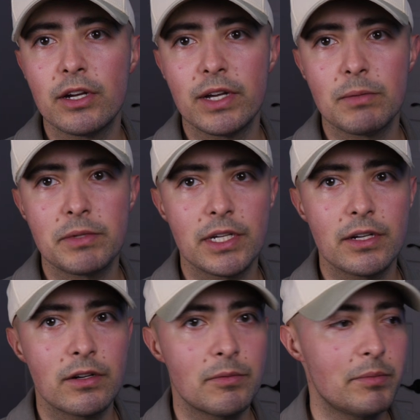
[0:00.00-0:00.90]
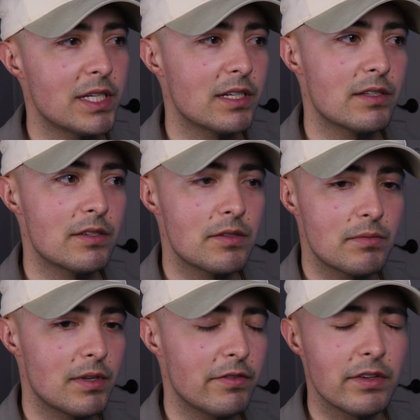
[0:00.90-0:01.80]
amps here because
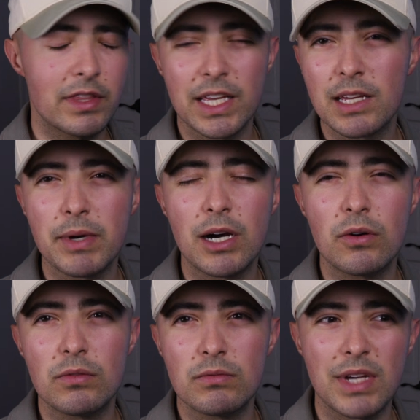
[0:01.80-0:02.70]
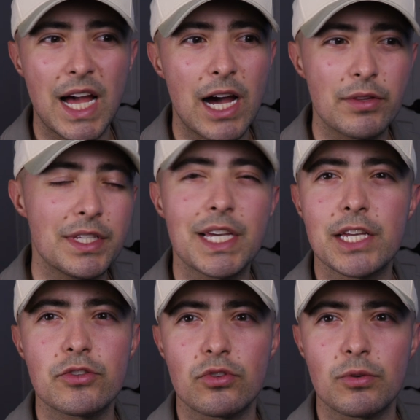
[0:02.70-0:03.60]
if you think about how these
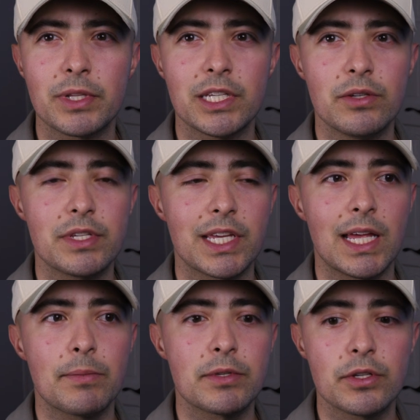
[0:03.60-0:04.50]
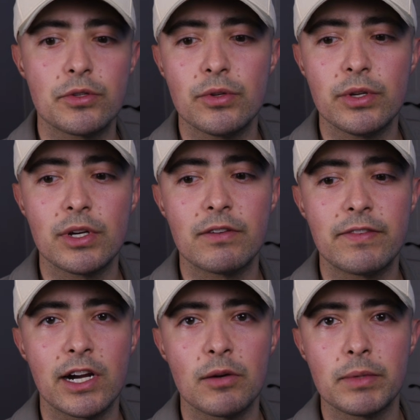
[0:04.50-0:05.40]
guys are normally using amps in a studio
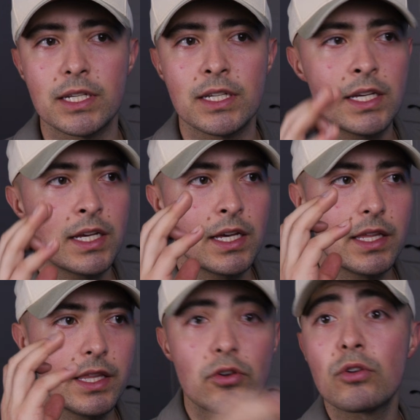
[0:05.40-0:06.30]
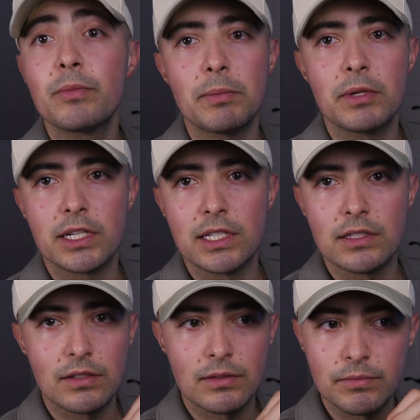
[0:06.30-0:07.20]
environment, they're normally plugged
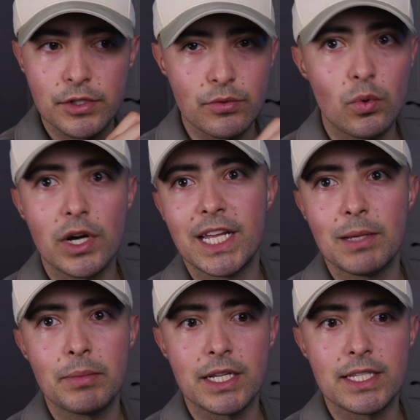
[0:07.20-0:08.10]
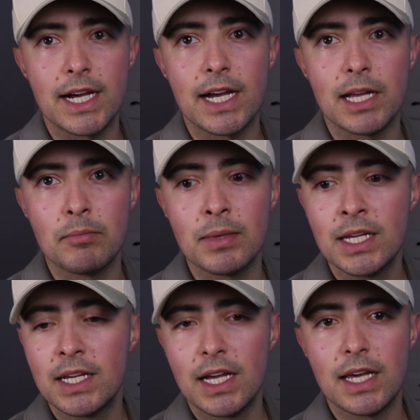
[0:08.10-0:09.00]
into just one amp at a time,
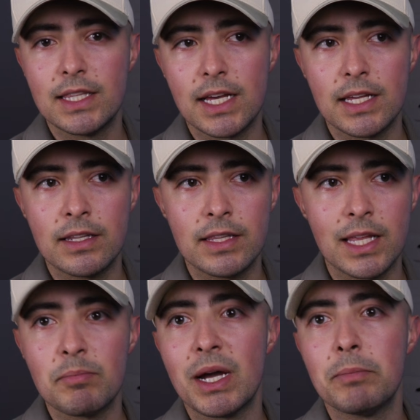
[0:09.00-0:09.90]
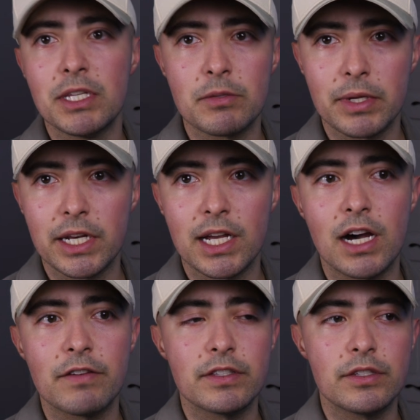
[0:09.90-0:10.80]
and then they might be splitting
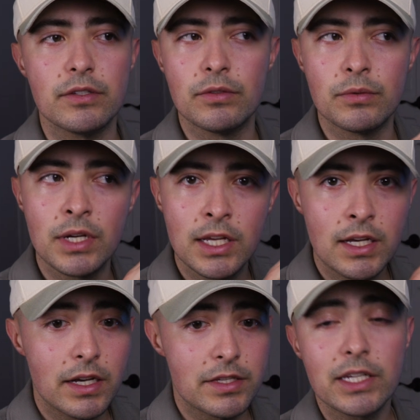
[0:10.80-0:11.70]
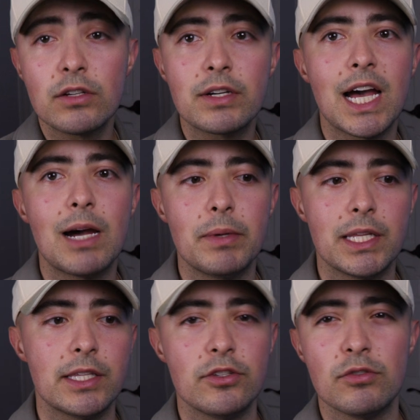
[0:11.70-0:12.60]
off into a single cab and
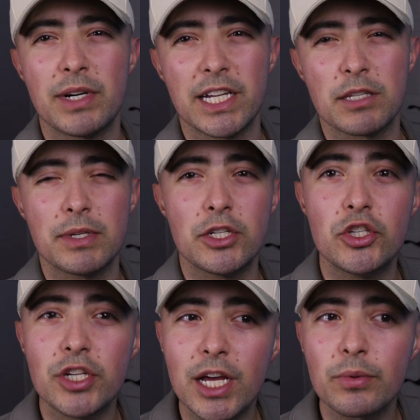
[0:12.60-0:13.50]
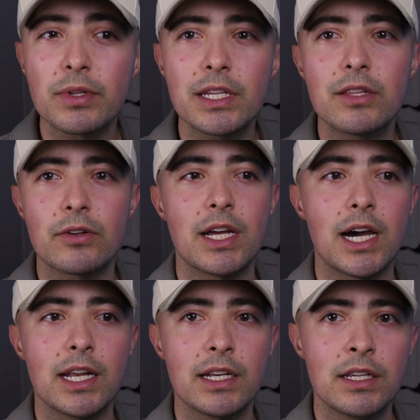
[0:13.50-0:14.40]
then 2 mics, but generally they're
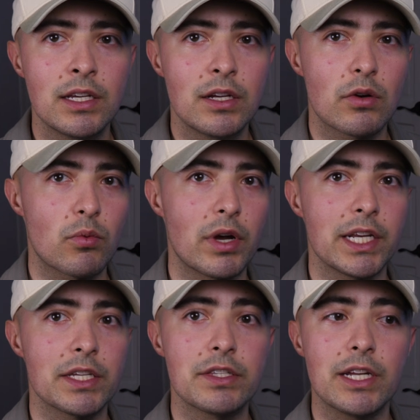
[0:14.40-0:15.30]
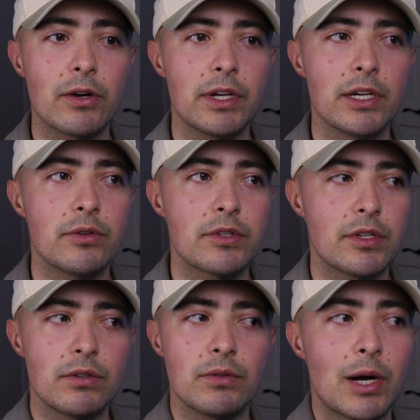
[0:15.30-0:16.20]
not running stereo,
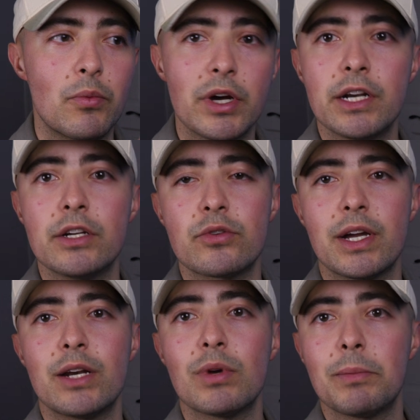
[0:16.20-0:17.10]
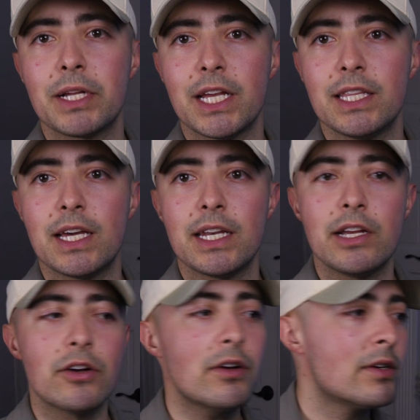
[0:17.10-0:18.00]
so I wanted to try to replicate that
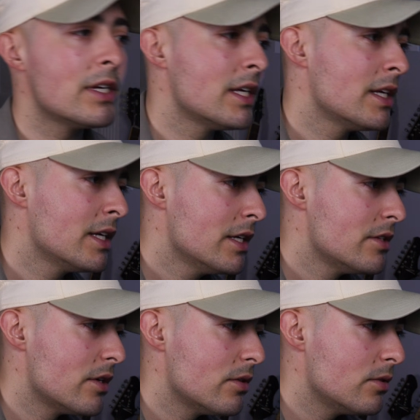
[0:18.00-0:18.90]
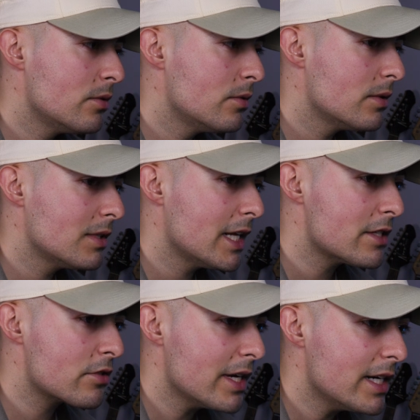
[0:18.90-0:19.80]
here. So
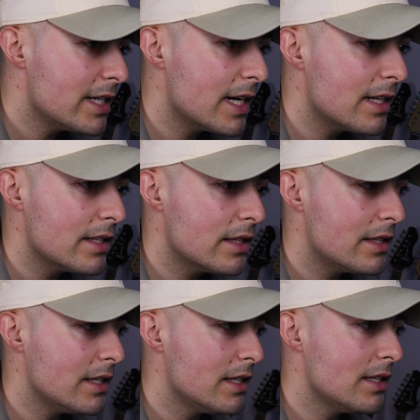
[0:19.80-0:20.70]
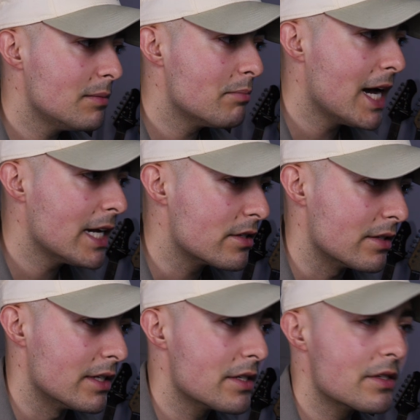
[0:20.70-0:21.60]
let's try to dial in the
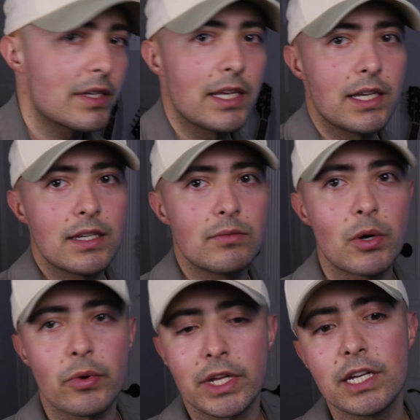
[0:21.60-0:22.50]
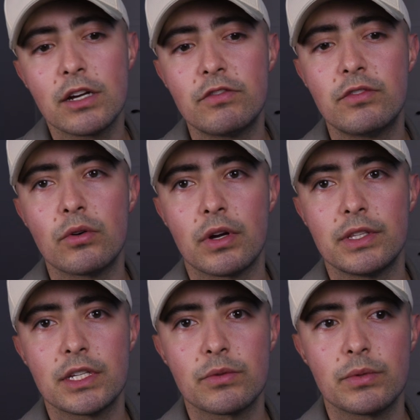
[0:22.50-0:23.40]
Matchless, and what we're gonna go for on
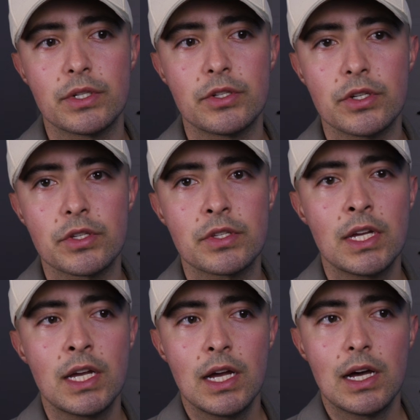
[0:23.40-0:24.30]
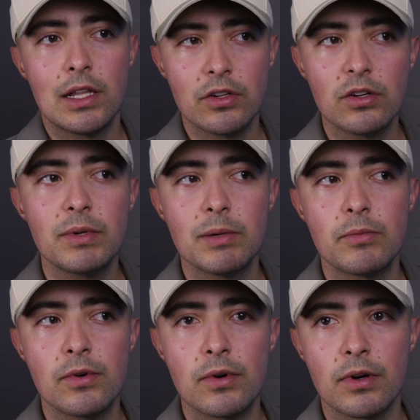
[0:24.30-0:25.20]
this one is just a little bit
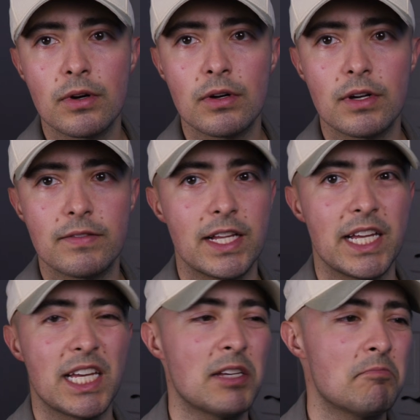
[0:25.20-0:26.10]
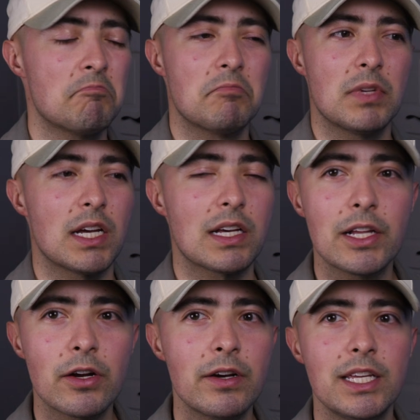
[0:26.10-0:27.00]
more of like
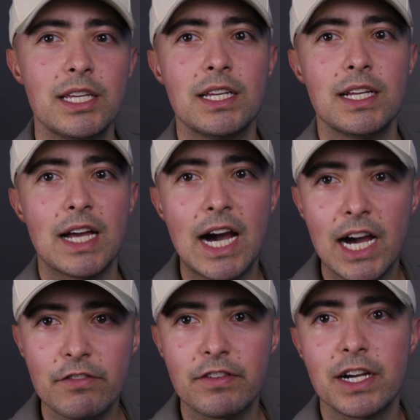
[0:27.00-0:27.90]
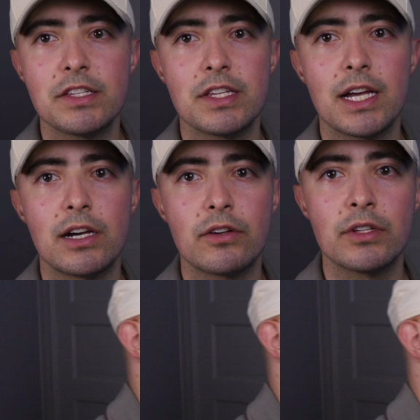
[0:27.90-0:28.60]
clarity, hi-fi sound.